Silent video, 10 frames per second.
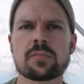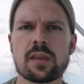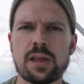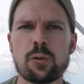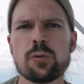
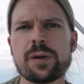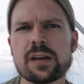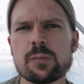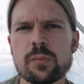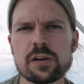That will
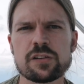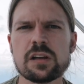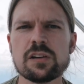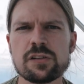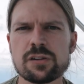make it much
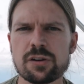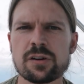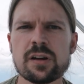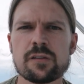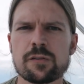
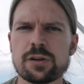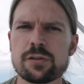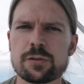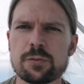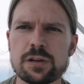easier for
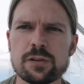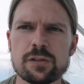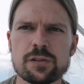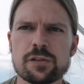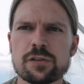you to
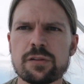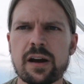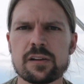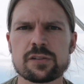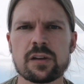reduce your
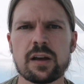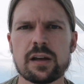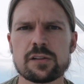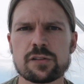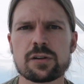stress
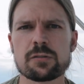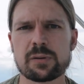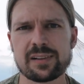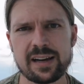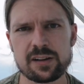and start
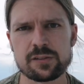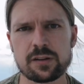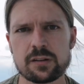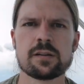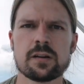
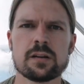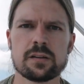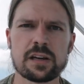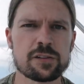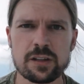relaxing.
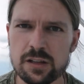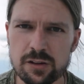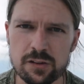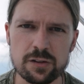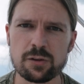Next thing you
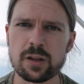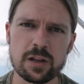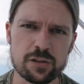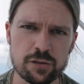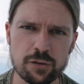can do that
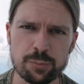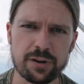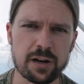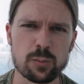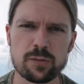is super
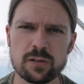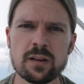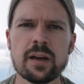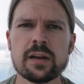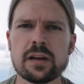helpful
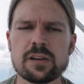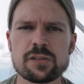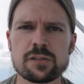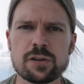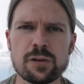
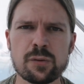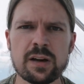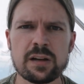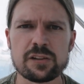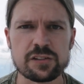is to
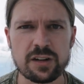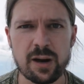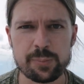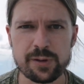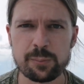
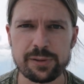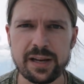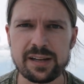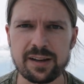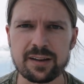stop
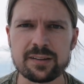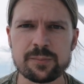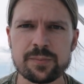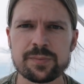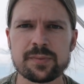complaining
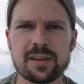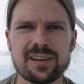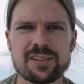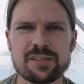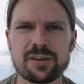
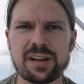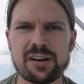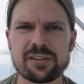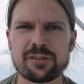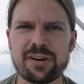and start
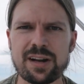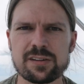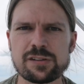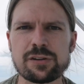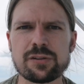having
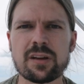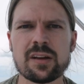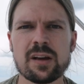gratitude.